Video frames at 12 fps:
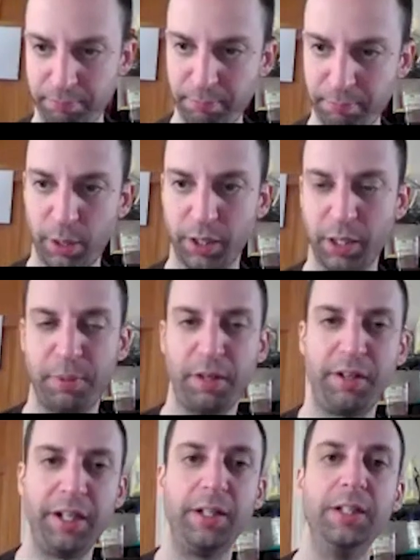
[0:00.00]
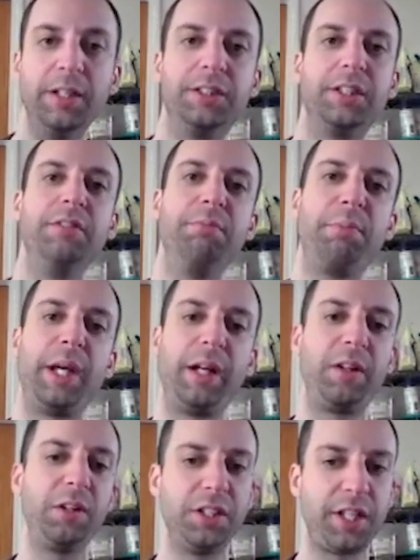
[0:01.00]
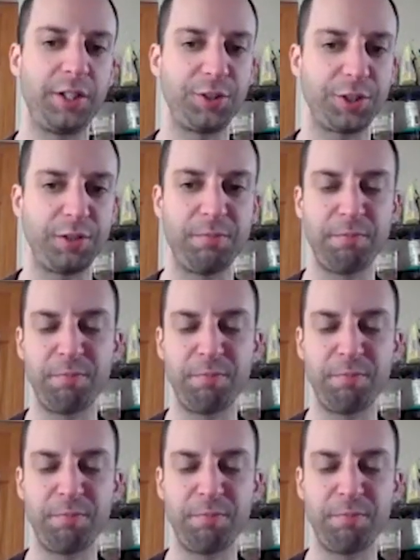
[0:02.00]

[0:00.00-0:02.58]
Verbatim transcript: perk up your ears and pay close attention.